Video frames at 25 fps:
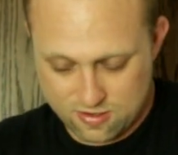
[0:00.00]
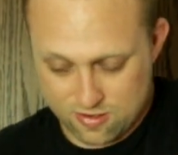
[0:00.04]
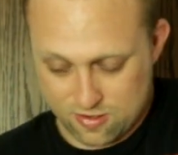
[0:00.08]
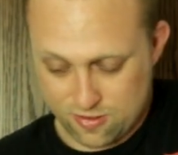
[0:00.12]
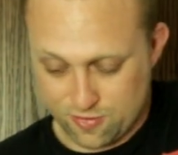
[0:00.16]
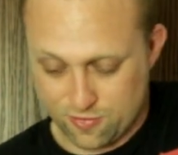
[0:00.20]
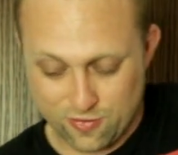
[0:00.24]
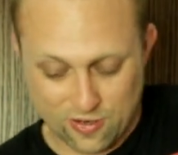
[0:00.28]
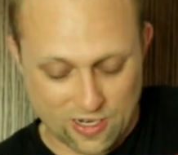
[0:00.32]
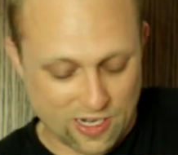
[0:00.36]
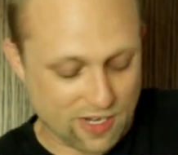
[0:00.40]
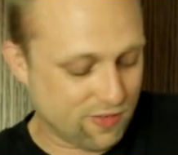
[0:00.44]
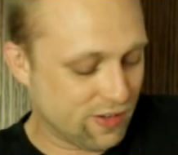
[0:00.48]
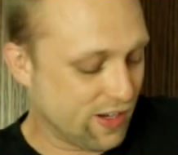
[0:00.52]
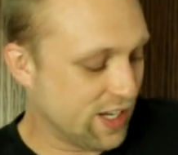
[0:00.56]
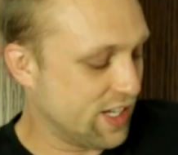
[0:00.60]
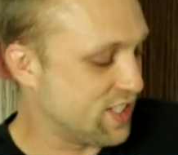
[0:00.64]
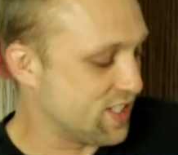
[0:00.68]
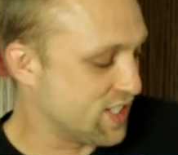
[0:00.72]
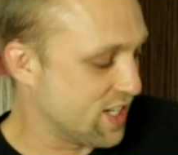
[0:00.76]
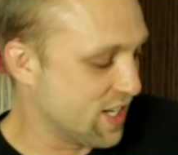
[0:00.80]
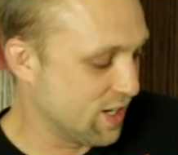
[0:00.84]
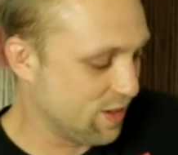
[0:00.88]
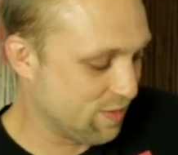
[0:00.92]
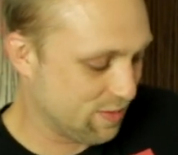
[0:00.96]
5A
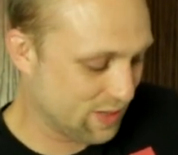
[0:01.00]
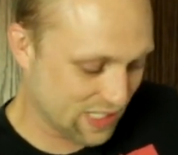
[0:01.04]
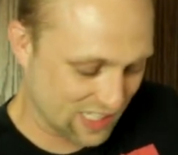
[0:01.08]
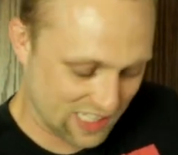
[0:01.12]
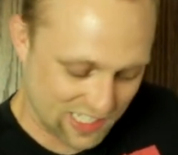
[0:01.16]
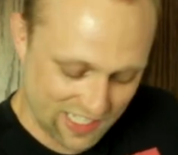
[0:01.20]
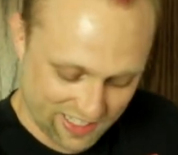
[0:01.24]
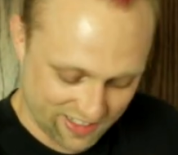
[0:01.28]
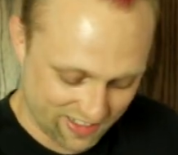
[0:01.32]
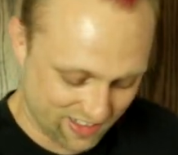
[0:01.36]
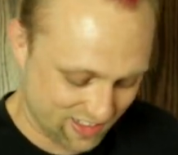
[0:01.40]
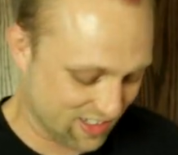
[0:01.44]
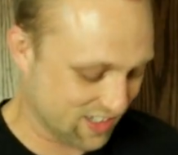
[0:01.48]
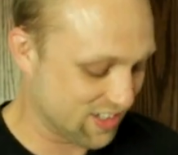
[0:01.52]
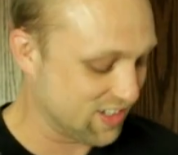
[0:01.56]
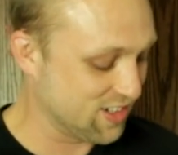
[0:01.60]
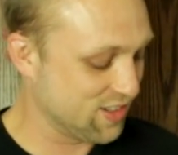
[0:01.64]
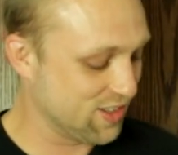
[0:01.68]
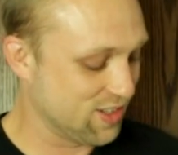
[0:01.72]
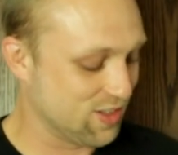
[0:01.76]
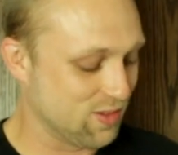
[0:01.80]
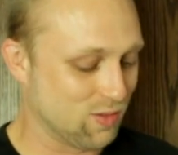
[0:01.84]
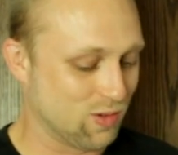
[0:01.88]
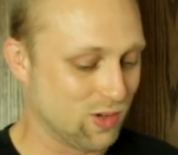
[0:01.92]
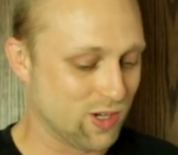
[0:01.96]
is going to be a lot
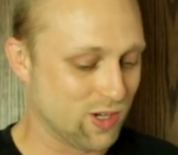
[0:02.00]
harder than